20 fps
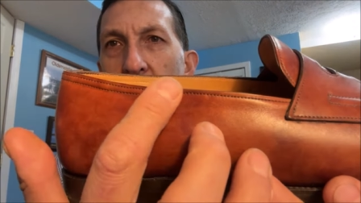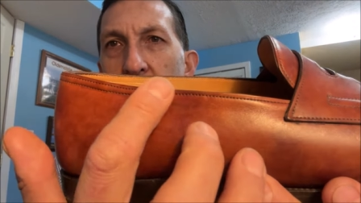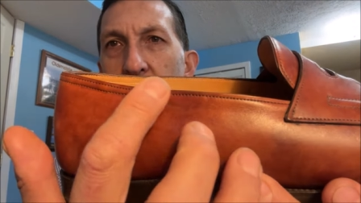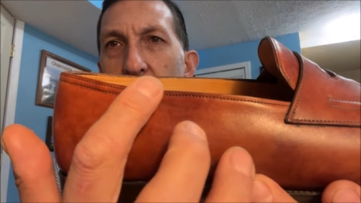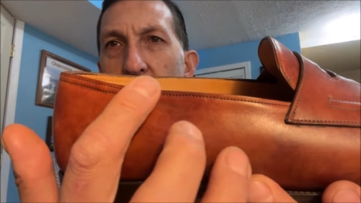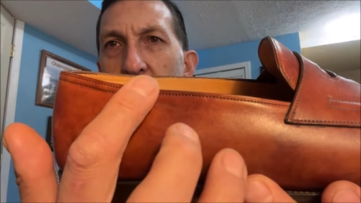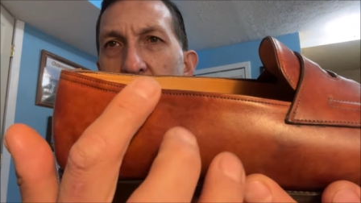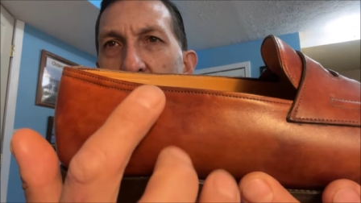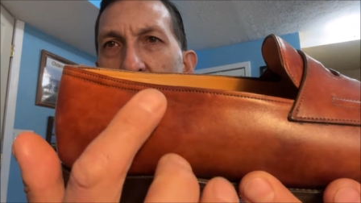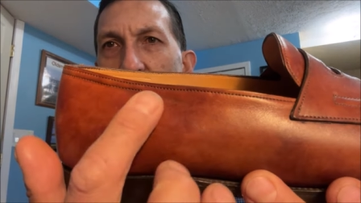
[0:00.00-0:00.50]

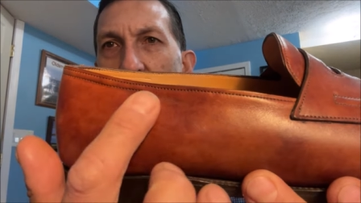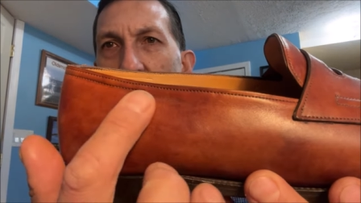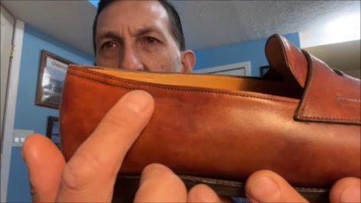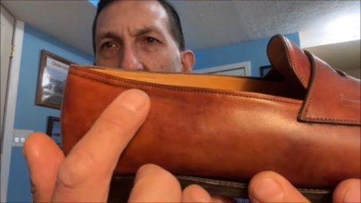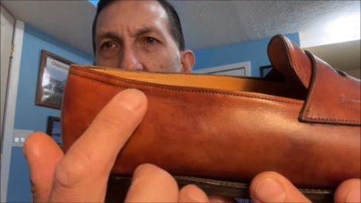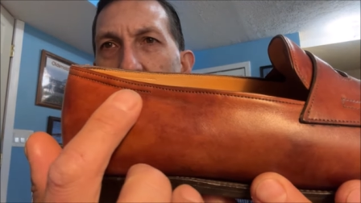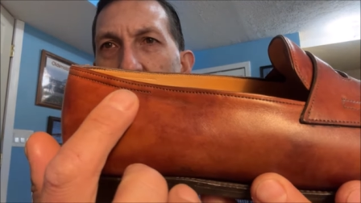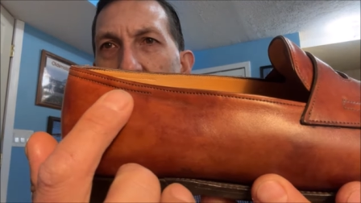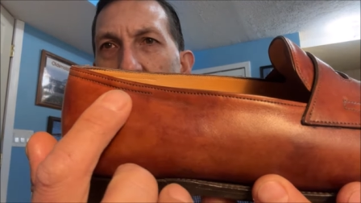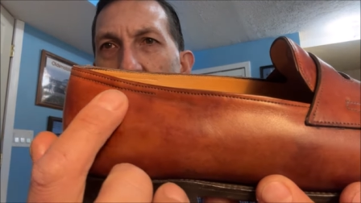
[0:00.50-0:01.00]
There's stitching
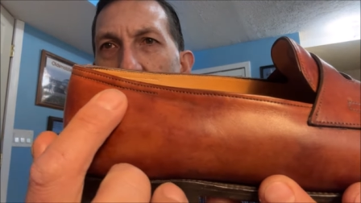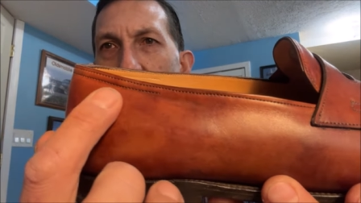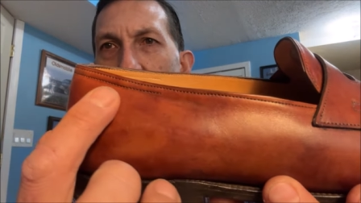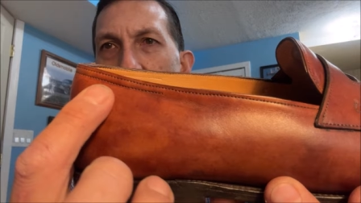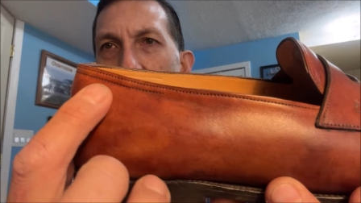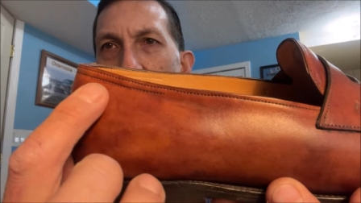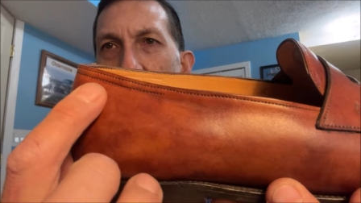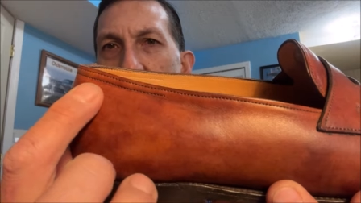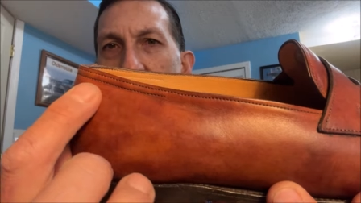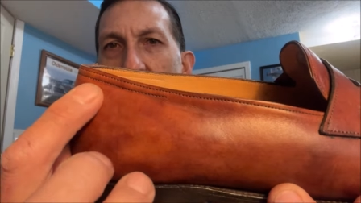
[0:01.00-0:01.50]
there, but then there's
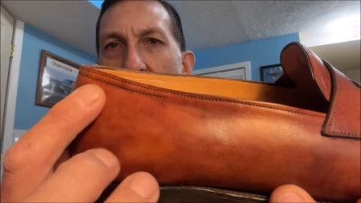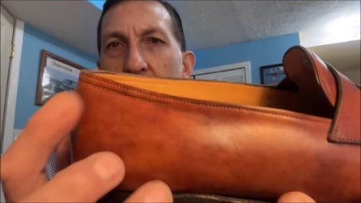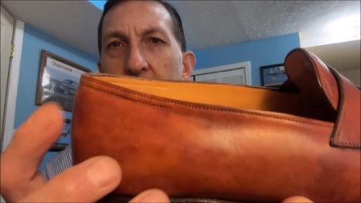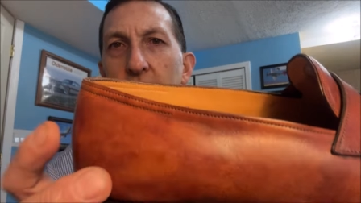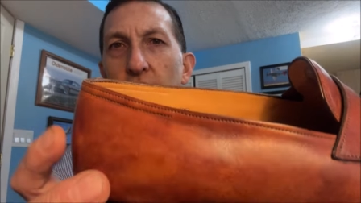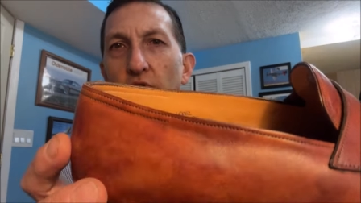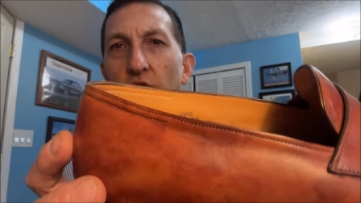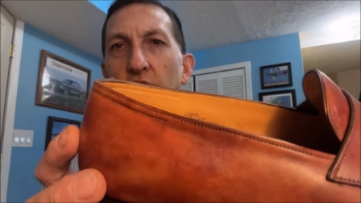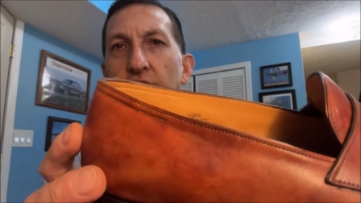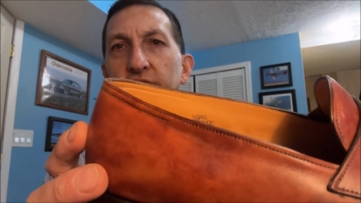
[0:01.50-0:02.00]
a
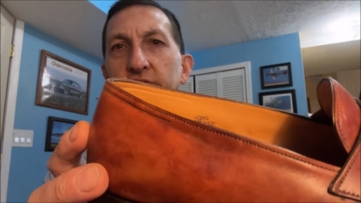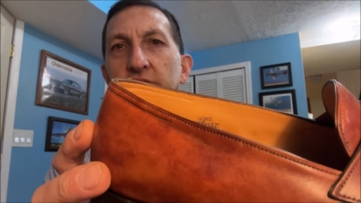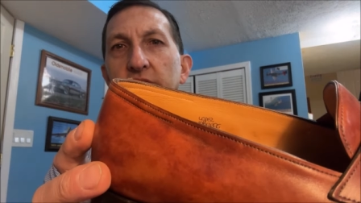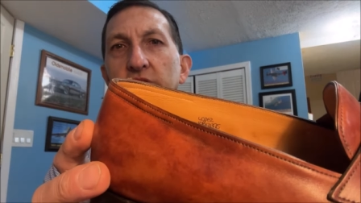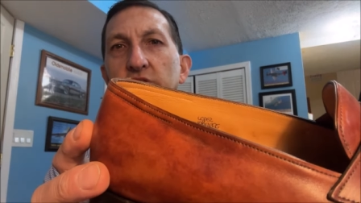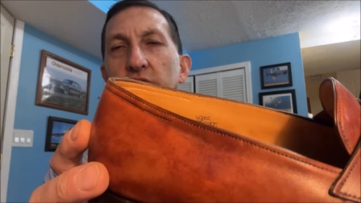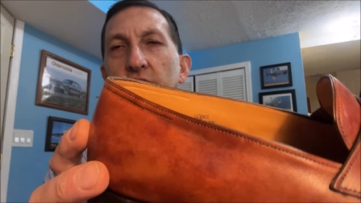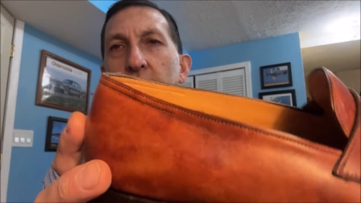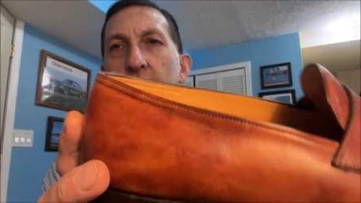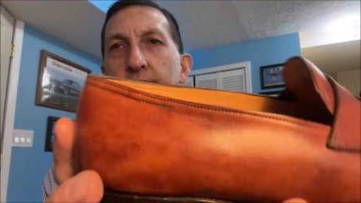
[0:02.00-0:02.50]
second row of
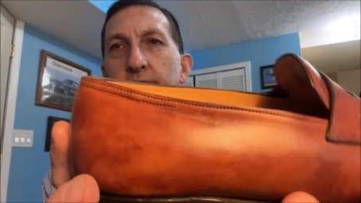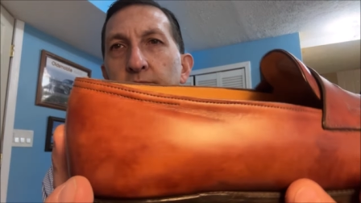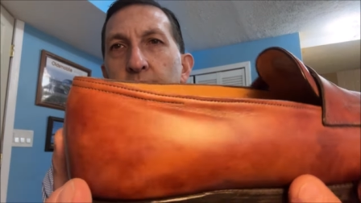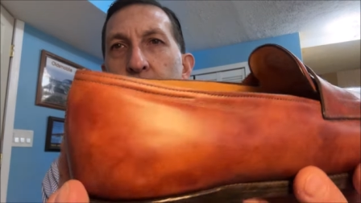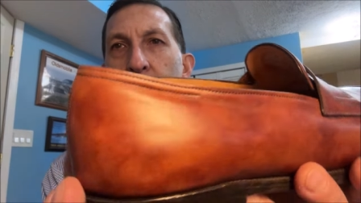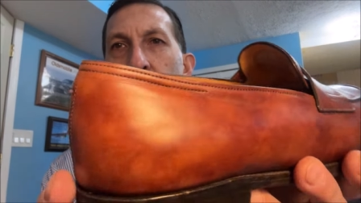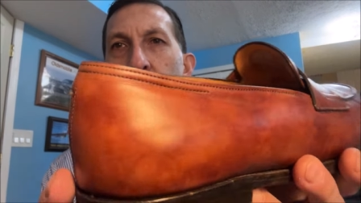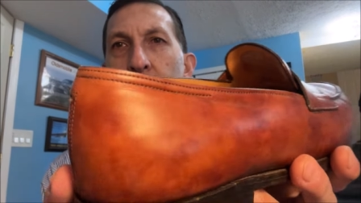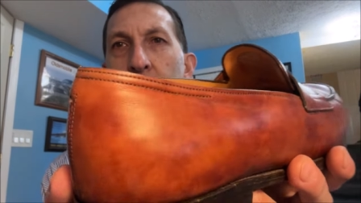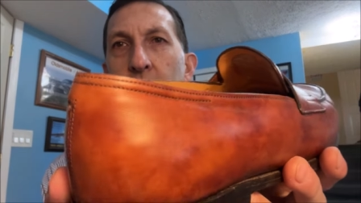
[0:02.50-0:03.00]
stitching
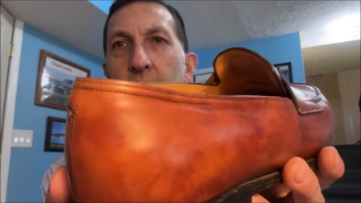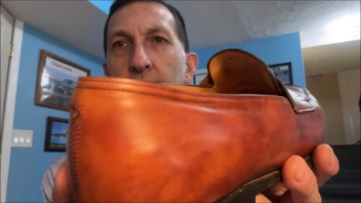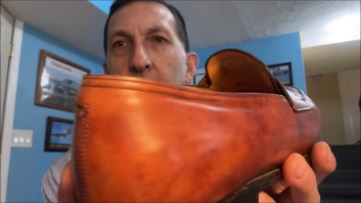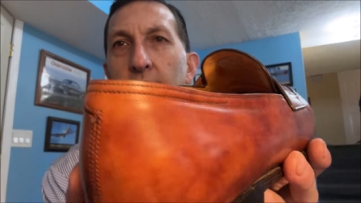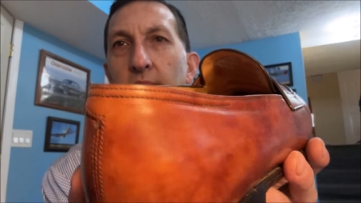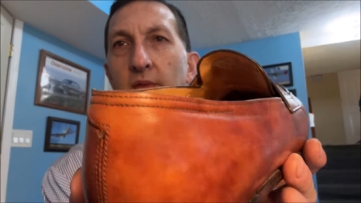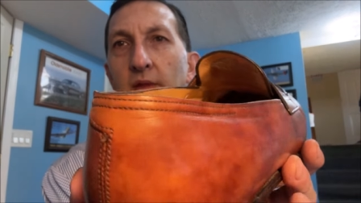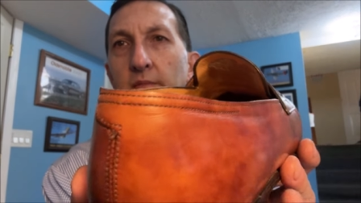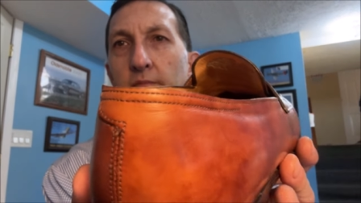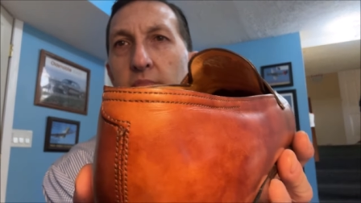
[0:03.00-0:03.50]

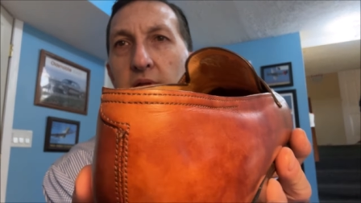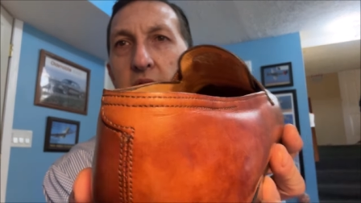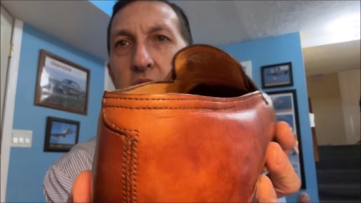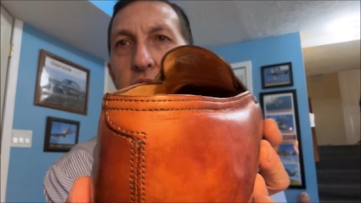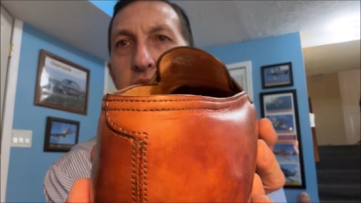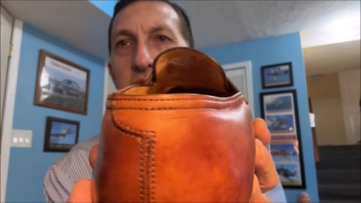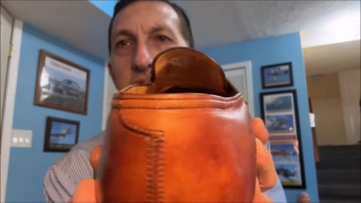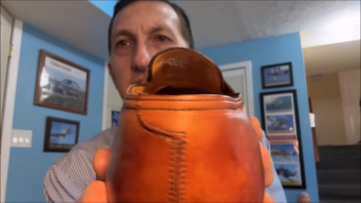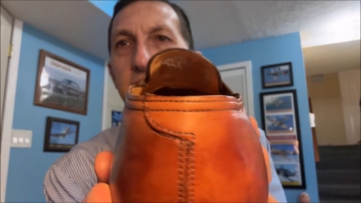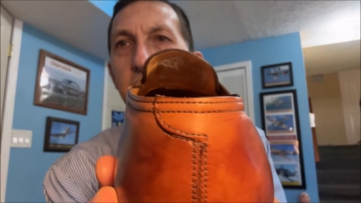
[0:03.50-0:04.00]
below
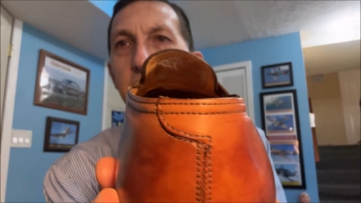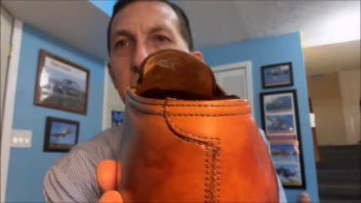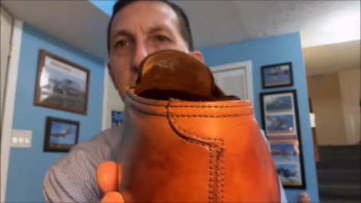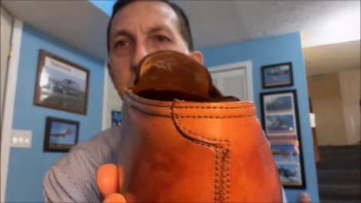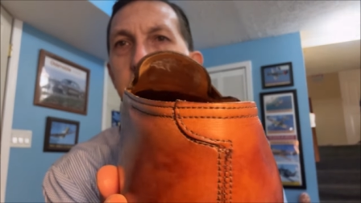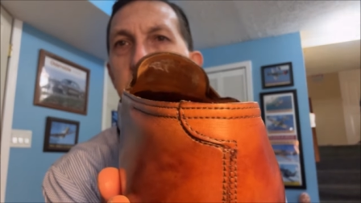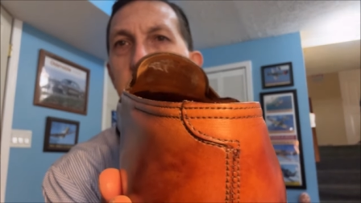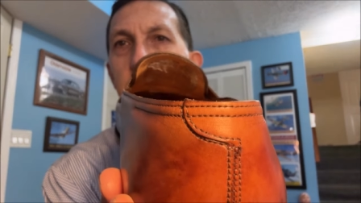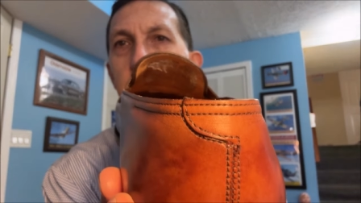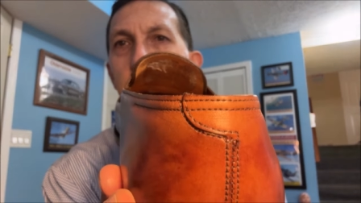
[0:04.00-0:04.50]
that
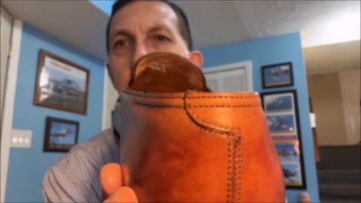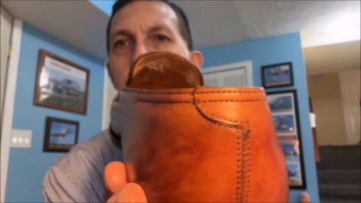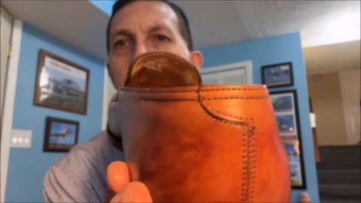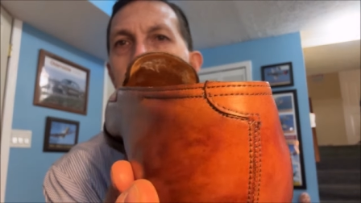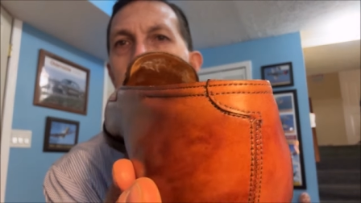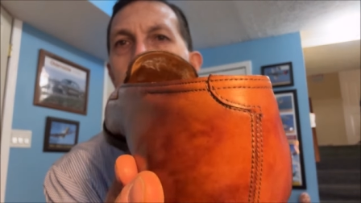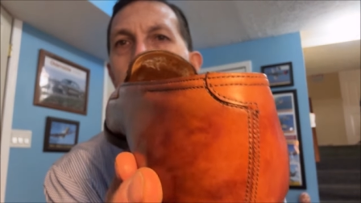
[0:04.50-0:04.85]
around the heel.